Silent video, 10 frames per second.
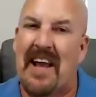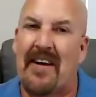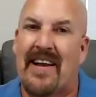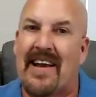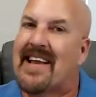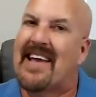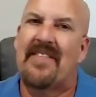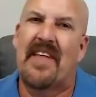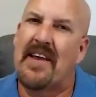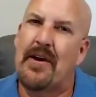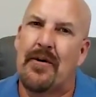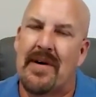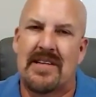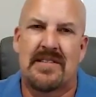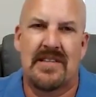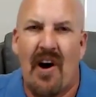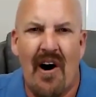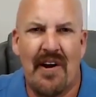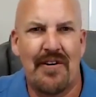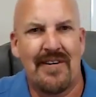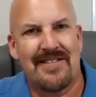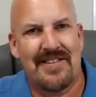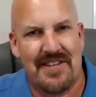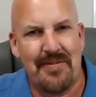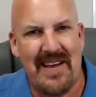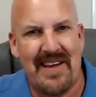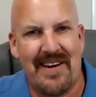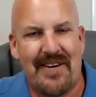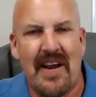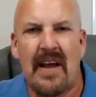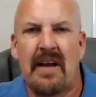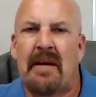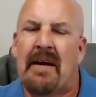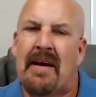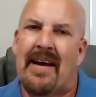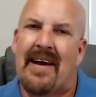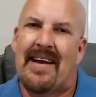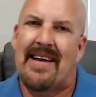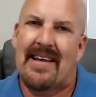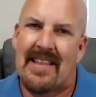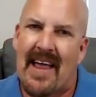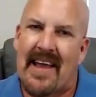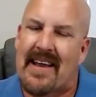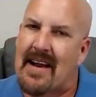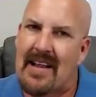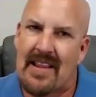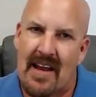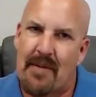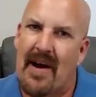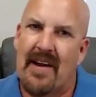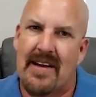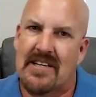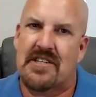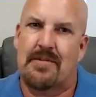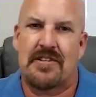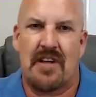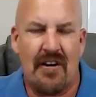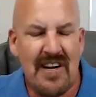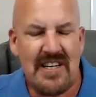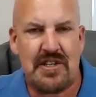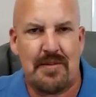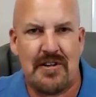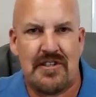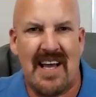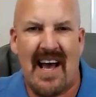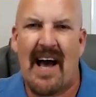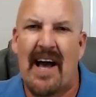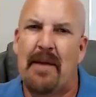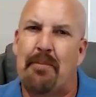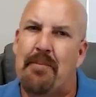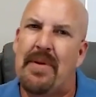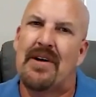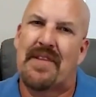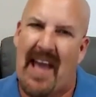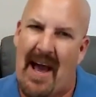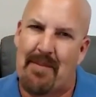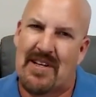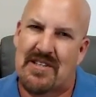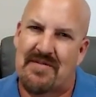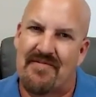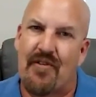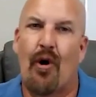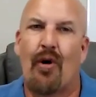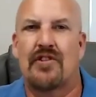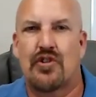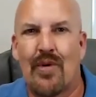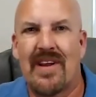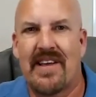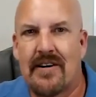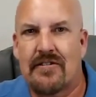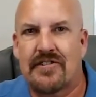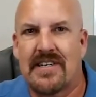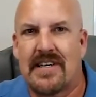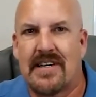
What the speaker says: Harry. And again, thank you. It's an honor to be here. Like a lot of my customers, our customers, I built cabinets for over 20 years.